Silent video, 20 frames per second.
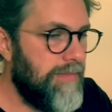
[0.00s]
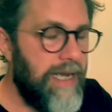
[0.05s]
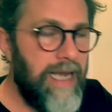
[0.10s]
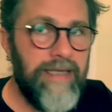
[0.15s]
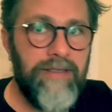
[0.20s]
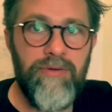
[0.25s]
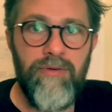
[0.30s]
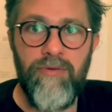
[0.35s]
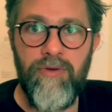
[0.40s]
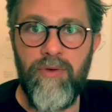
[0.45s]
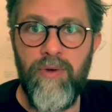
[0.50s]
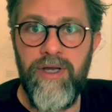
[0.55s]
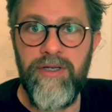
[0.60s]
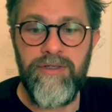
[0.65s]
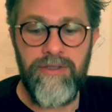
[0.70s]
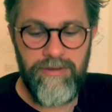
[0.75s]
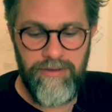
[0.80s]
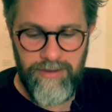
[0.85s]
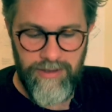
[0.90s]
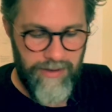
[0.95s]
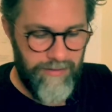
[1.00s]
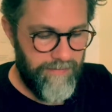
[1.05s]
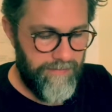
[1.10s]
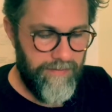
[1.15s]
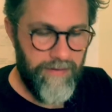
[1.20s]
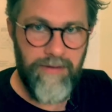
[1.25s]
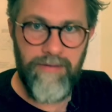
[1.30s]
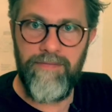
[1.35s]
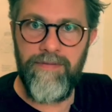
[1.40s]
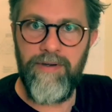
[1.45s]
Ask all the questions. You know,
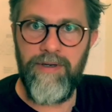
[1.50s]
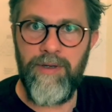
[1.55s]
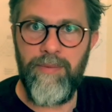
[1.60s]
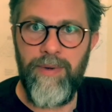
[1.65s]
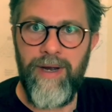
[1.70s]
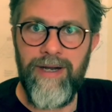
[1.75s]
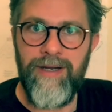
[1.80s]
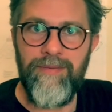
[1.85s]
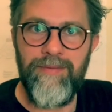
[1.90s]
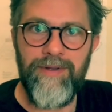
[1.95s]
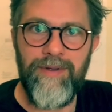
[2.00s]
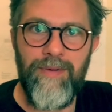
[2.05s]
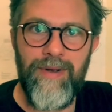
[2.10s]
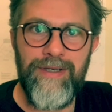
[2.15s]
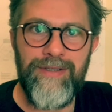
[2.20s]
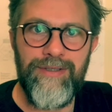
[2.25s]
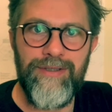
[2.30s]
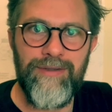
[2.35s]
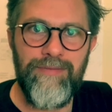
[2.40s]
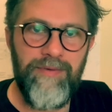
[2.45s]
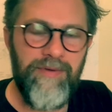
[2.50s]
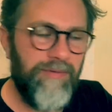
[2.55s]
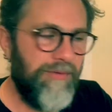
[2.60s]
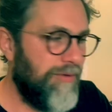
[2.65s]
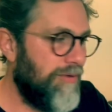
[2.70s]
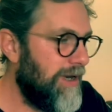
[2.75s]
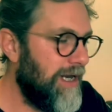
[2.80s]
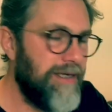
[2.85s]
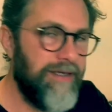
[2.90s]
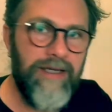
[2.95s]
fill your pad up with questions
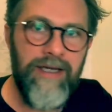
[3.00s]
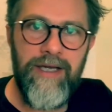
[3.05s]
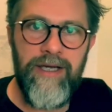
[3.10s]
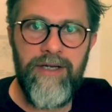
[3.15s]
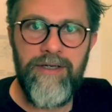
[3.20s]
beforehand.